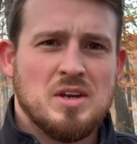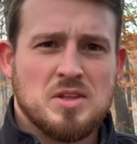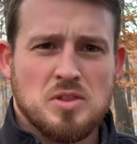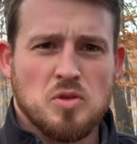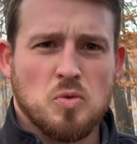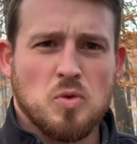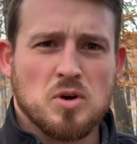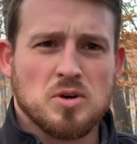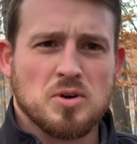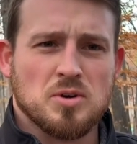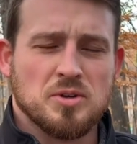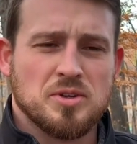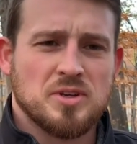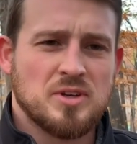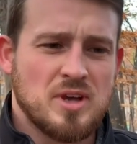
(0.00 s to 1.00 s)
the
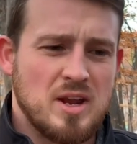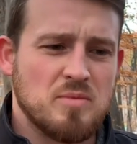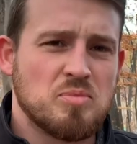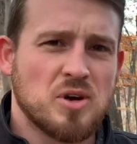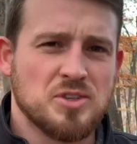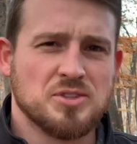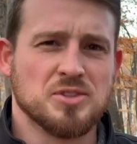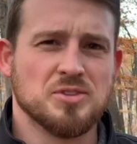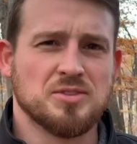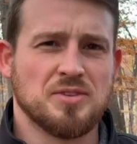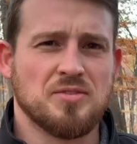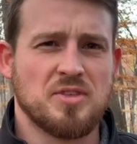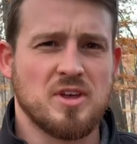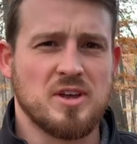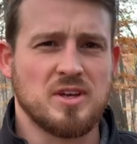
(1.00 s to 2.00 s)
world and punchers of
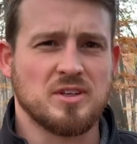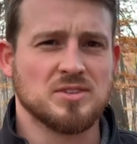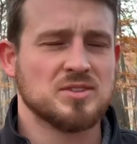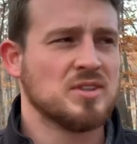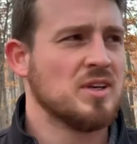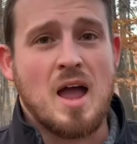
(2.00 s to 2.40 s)
things?